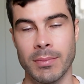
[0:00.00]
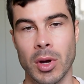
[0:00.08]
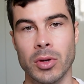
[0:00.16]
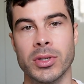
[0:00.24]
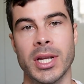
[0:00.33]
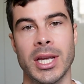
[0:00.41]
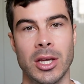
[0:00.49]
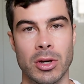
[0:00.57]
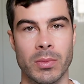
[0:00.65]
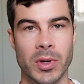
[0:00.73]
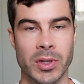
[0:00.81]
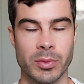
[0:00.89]
Most
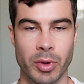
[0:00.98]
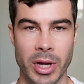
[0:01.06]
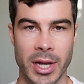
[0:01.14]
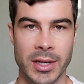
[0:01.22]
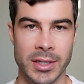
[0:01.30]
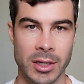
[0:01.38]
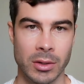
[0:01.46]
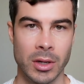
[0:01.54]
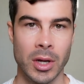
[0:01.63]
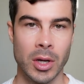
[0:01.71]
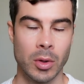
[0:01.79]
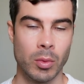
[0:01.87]
e-commerce brands that
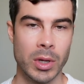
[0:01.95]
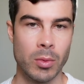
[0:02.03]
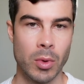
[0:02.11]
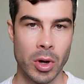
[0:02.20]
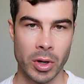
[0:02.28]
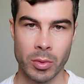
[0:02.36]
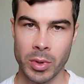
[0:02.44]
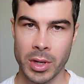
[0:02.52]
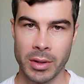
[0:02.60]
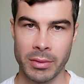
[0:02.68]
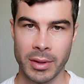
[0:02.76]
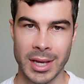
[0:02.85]
we work
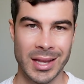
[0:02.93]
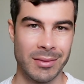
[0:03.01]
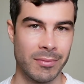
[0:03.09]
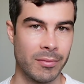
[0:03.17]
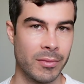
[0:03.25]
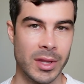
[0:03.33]
with get